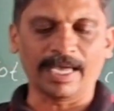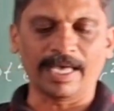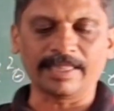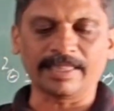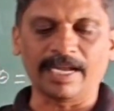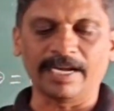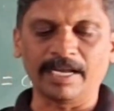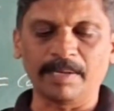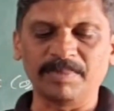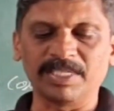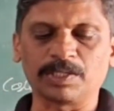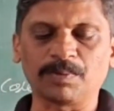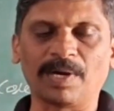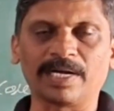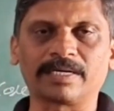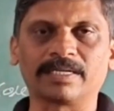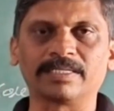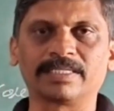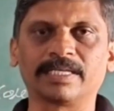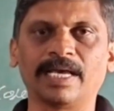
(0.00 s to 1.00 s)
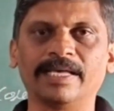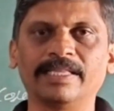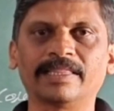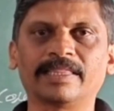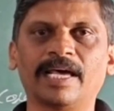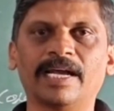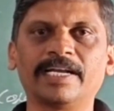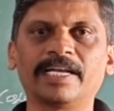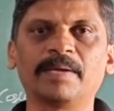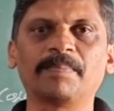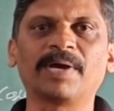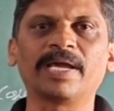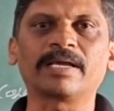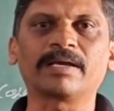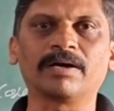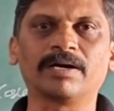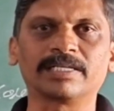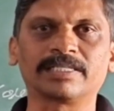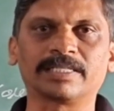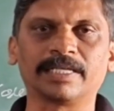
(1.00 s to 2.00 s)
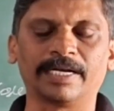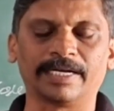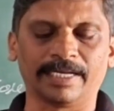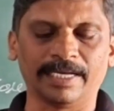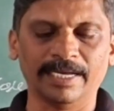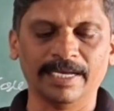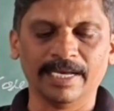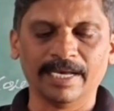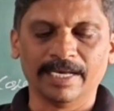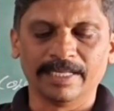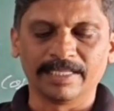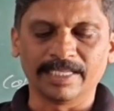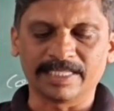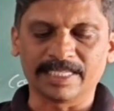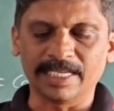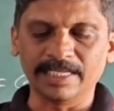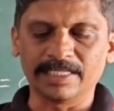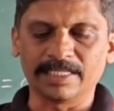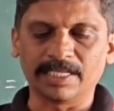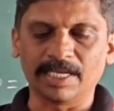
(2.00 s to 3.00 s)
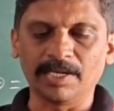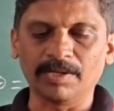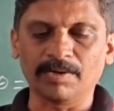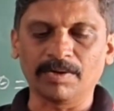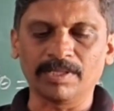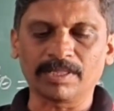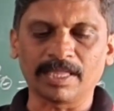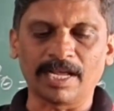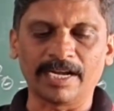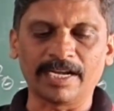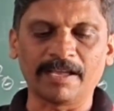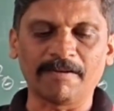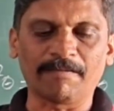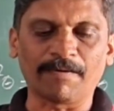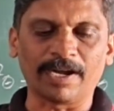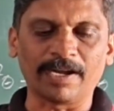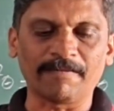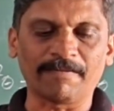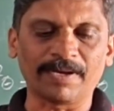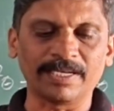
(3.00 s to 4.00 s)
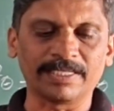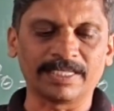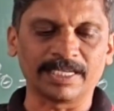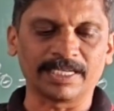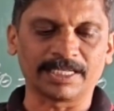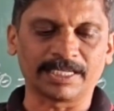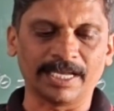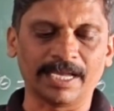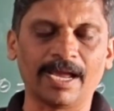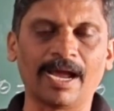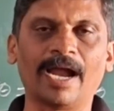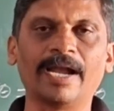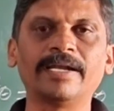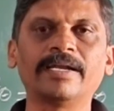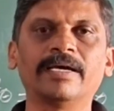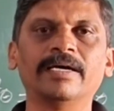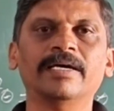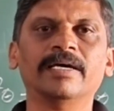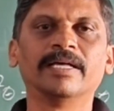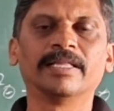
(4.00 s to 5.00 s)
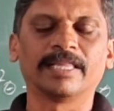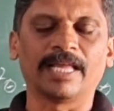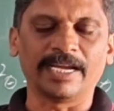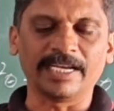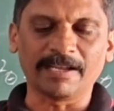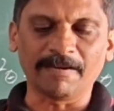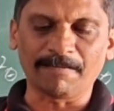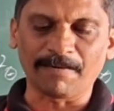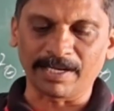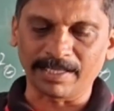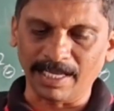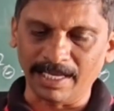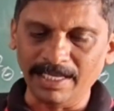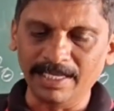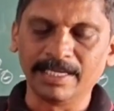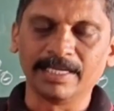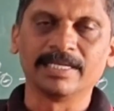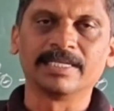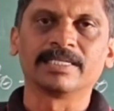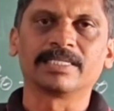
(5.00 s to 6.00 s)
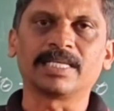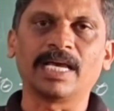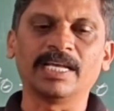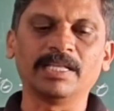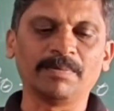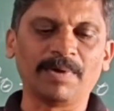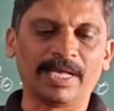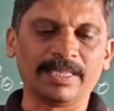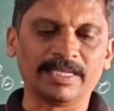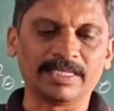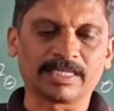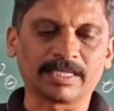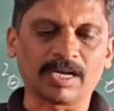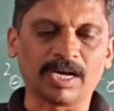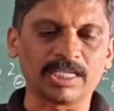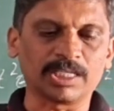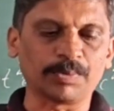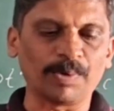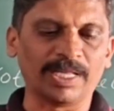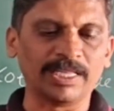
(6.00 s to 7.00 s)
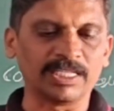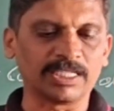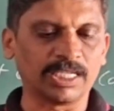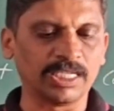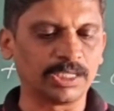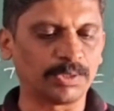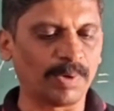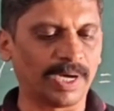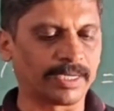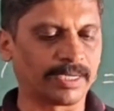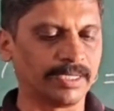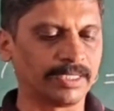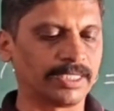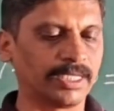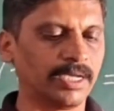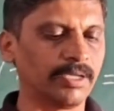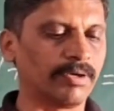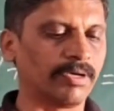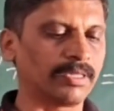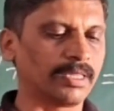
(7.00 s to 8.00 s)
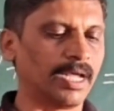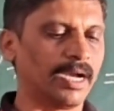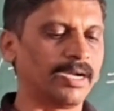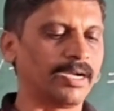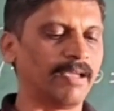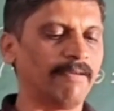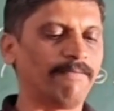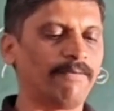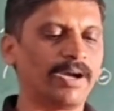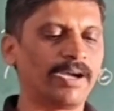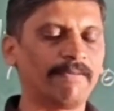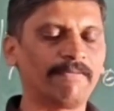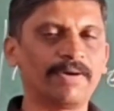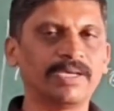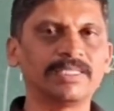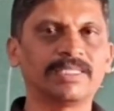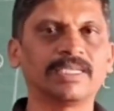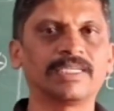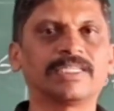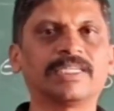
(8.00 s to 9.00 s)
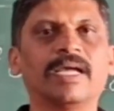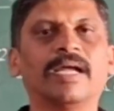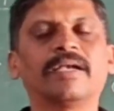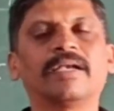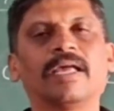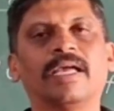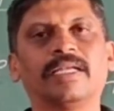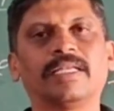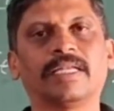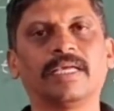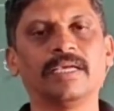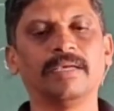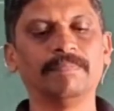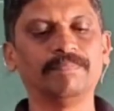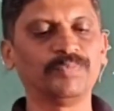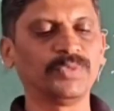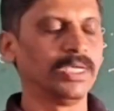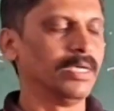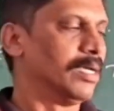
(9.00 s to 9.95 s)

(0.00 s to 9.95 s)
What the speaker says: Tan 30 means what? Sin 30 by cos 30. This is 0, 30, 45, 60 and 90 for the sin values. Cos values is what? 0, 30, 45, 60 and 90.